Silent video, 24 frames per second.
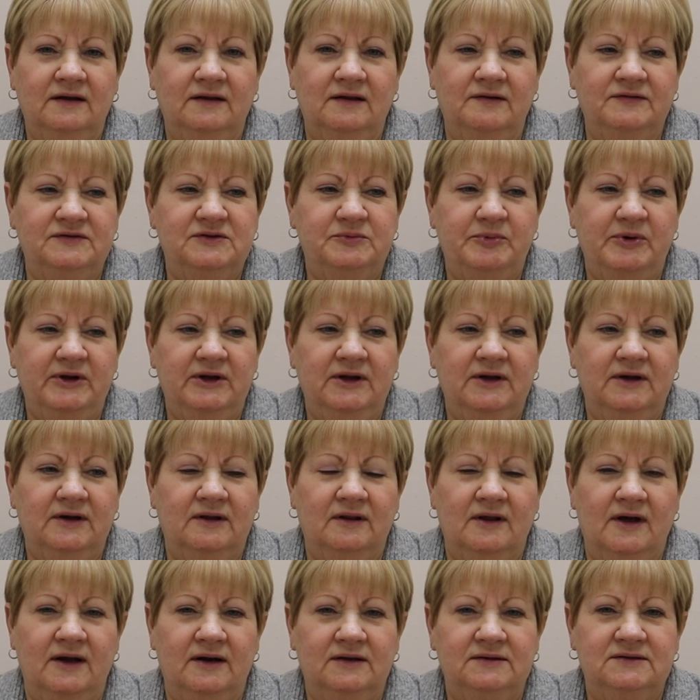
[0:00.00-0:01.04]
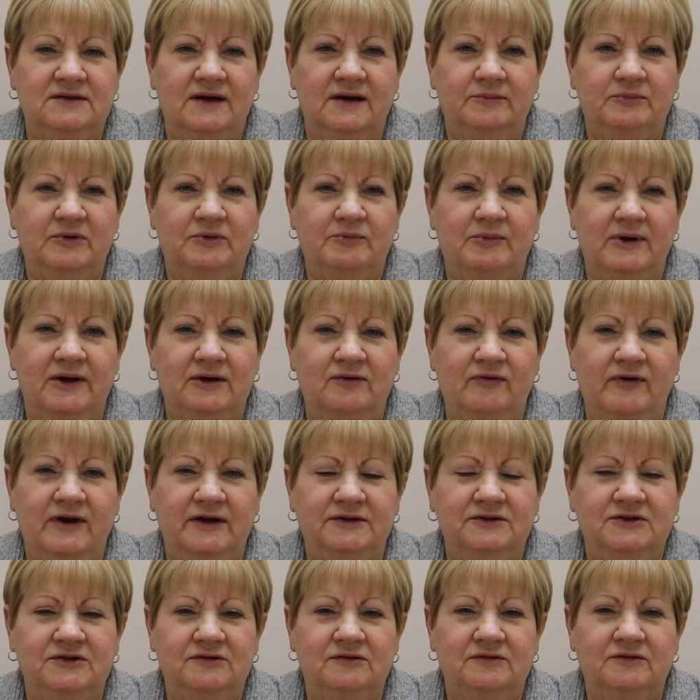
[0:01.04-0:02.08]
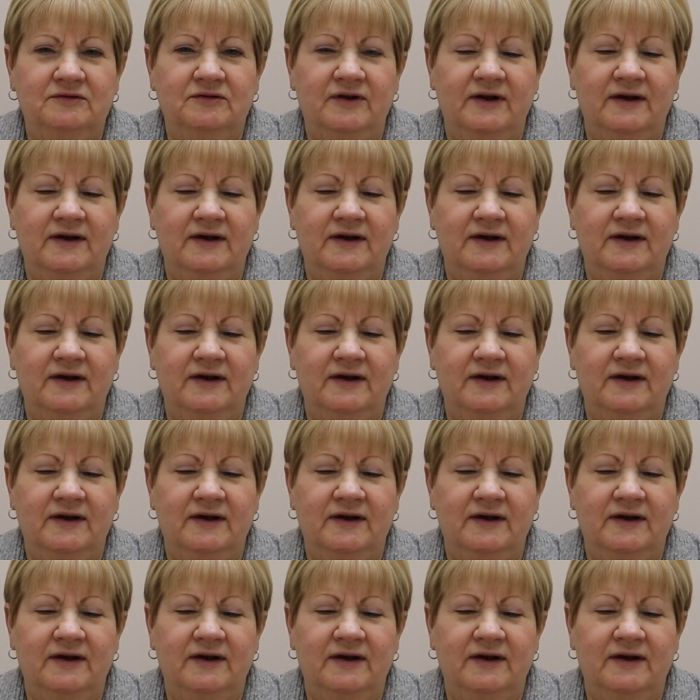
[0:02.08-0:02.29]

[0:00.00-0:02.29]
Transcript: I love spending a lot of time with my grandchildren.